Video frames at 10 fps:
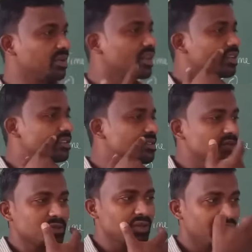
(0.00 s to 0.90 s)
Okay, this is
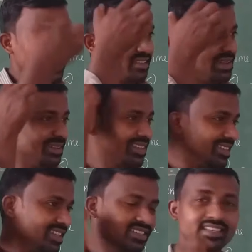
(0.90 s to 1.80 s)
so nice.
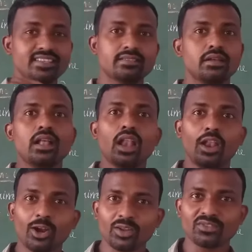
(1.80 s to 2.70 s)
Okay, this
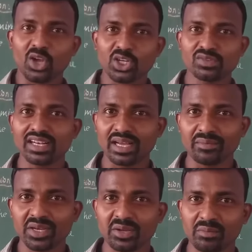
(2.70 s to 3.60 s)
lot of thoughts will come
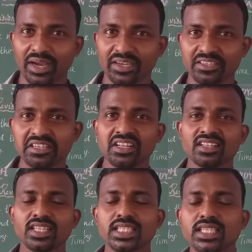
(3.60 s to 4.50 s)
in your mind.
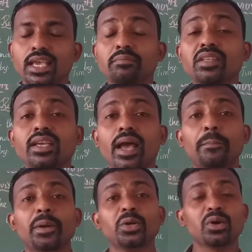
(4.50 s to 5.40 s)
The same thing
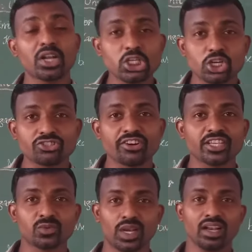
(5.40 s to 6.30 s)
happened to our doctor
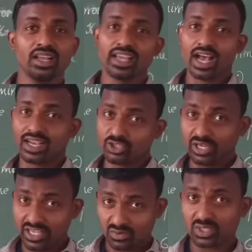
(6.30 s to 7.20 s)
as well.
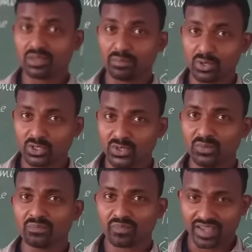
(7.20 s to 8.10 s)
Actually, he was supposed to
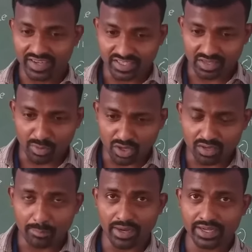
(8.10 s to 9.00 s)
read the
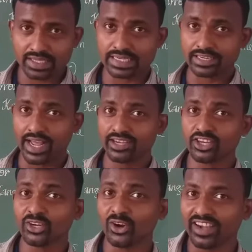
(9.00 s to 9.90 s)
book, but his
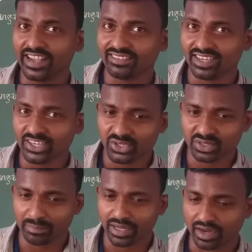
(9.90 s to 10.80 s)
attention got diverted
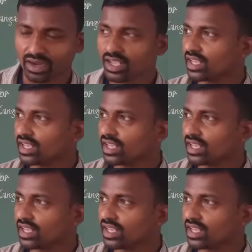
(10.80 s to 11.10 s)
to the mirror.